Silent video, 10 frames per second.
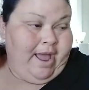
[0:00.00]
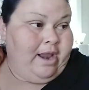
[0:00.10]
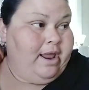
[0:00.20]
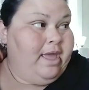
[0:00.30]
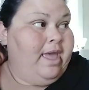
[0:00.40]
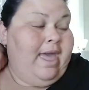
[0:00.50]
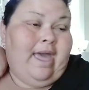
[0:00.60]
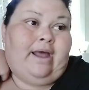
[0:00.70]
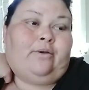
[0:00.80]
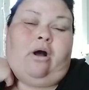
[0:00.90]
that.
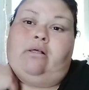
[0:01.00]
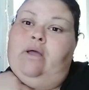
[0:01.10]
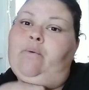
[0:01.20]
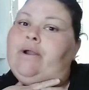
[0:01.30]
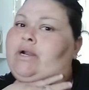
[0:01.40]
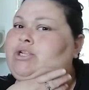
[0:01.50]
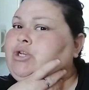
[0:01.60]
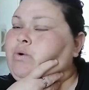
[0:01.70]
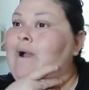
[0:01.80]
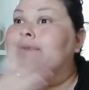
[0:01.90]
And all I wanted to
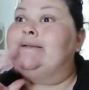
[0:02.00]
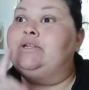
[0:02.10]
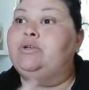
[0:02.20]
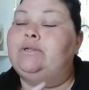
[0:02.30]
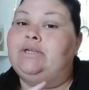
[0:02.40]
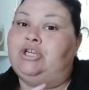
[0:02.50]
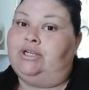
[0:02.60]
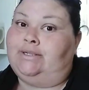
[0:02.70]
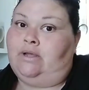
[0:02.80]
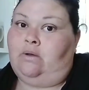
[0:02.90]
do, I did do the
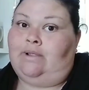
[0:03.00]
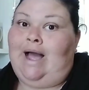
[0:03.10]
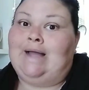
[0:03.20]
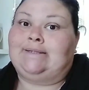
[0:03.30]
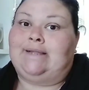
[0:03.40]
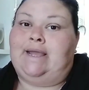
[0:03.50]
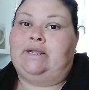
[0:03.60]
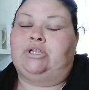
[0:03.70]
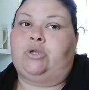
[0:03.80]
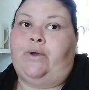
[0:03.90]
dishes though last
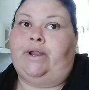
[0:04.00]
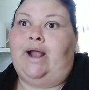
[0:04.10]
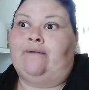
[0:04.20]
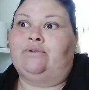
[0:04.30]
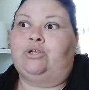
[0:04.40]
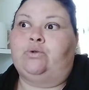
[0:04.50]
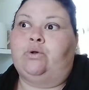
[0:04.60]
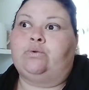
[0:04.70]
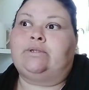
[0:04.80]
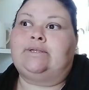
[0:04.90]
night, so I didn't have to do
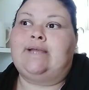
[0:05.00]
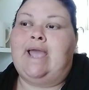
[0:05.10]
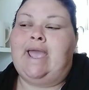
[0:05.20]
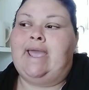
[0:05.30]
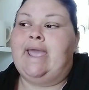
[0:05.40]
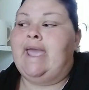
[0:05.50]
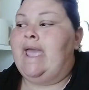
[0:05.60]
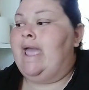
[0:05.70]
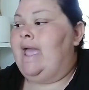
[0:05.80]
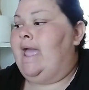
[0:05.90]
those today.
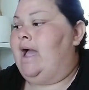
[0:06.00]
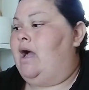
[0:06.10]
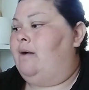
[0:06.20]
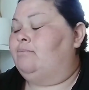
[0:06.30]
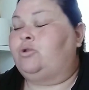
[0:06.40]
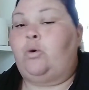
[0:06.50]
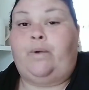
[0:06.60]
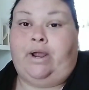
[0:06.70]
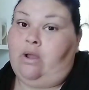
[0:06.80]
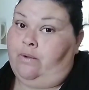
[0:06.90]
Um, so
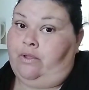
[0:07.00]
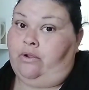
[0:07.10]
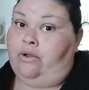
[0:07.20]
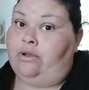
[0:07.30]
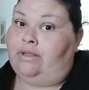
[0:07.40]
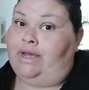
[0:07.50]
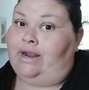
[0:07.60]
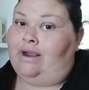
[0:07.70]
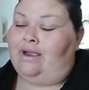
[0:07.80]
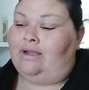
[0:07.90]
when I go in there cook
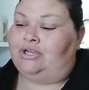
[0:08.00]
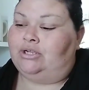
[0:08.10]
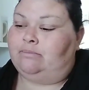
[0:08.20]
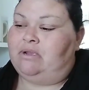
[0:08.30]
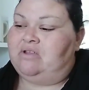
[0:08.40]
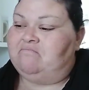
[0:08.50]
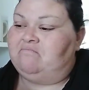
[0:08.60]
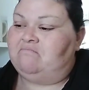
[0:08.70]
later, it could just be